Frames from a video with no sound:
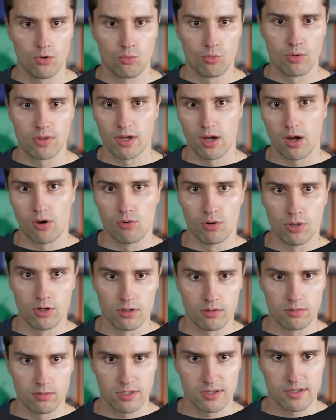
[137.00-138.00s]
with
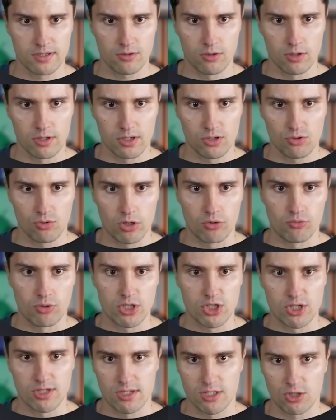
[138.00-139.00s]
our, let's call it
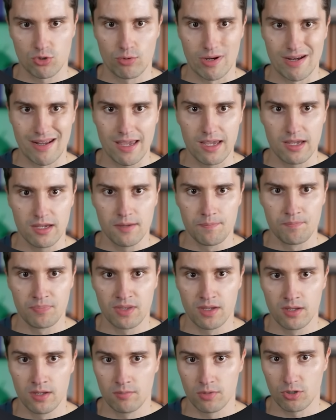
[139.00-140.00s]
register screen A,
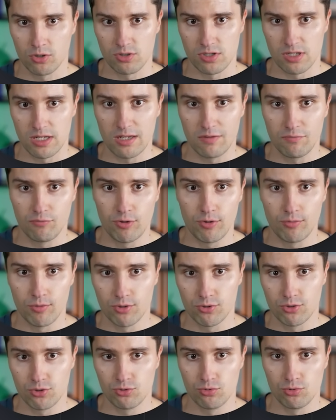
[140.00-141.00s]
because if we
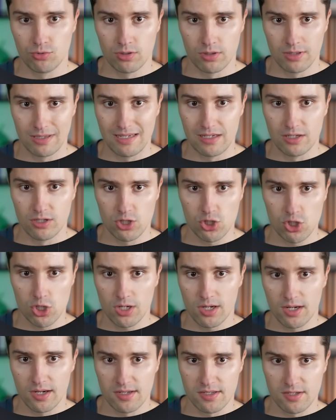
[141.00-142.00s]
want to
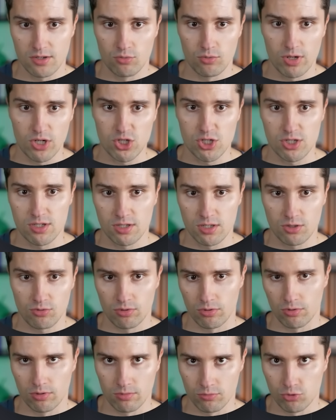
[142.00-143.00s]
initialize a register
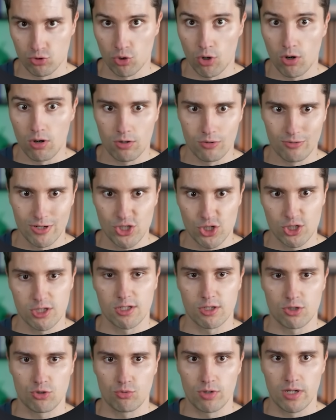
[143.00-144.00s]
screen, or draw a register
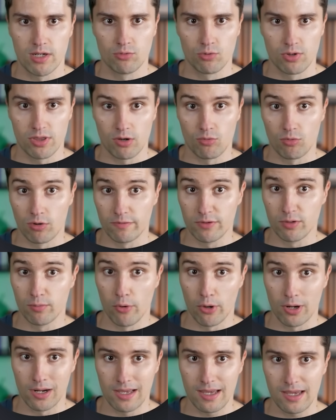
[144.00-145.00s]
screen with our view
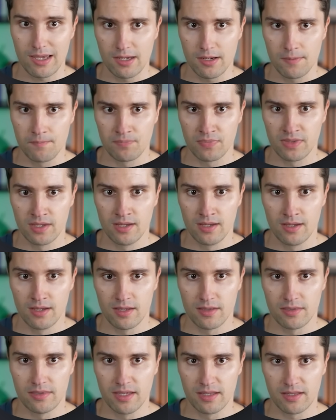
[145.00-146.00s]
model A,
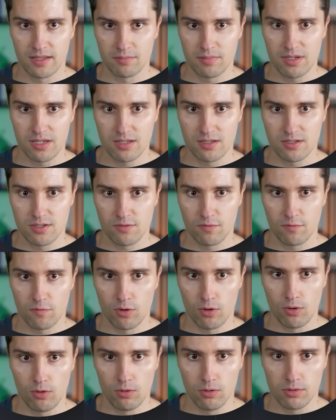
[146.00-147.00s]
then that means
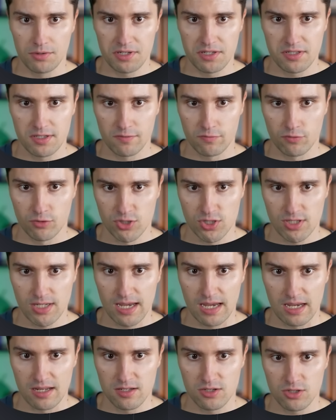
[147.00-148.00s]
for all these different
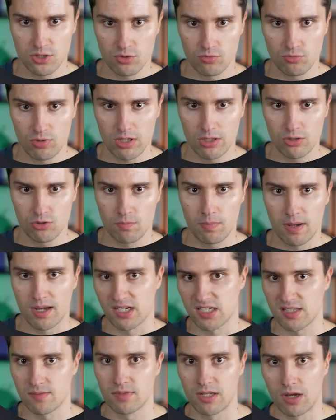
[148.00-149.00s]
states, we need to
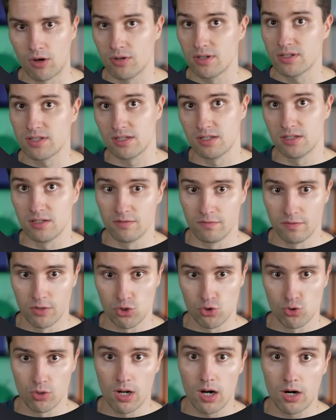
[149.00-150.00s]
pass them down as
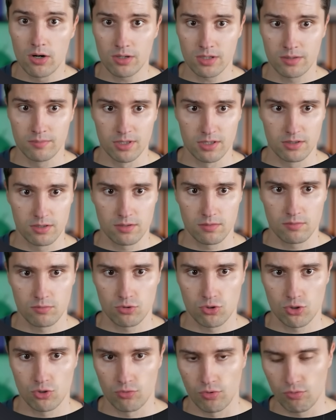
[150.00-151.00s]
individual arguments.
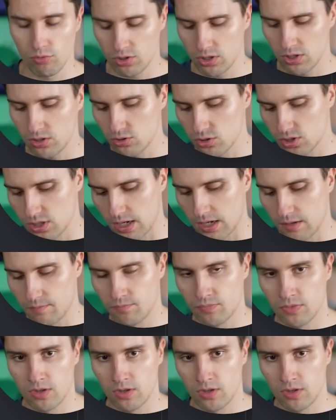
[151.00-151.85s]
So we would need to say